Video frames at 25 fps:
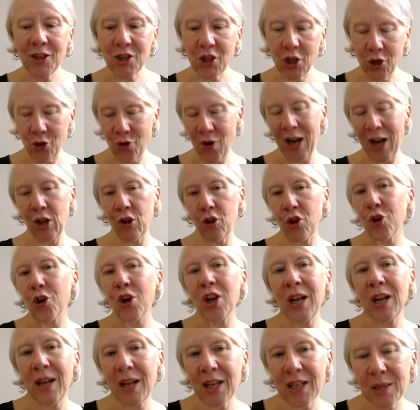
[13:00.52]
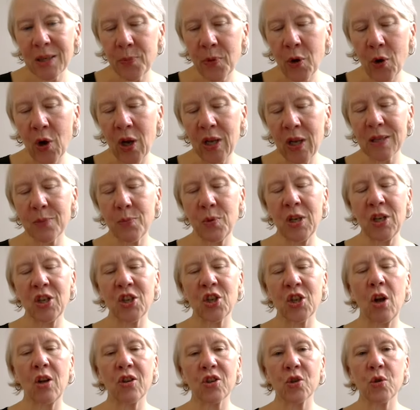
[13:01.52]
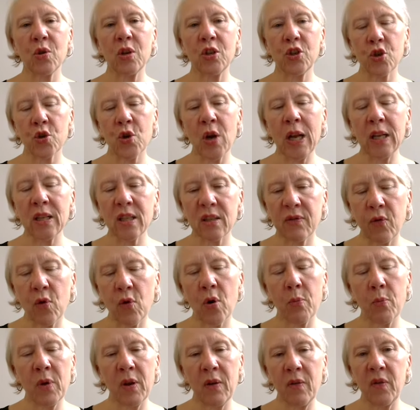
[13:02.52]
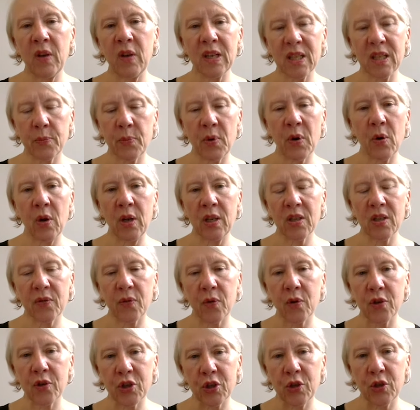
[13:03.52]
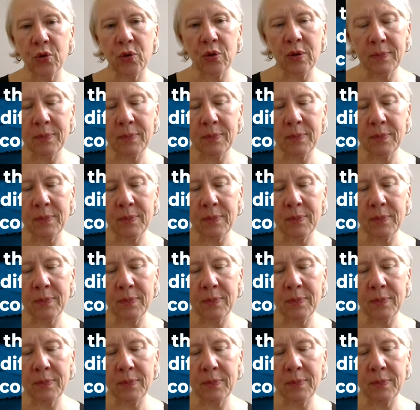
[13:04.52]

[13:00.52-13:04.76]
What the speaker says: a great learning experience, but it's also a transformative experience for a student.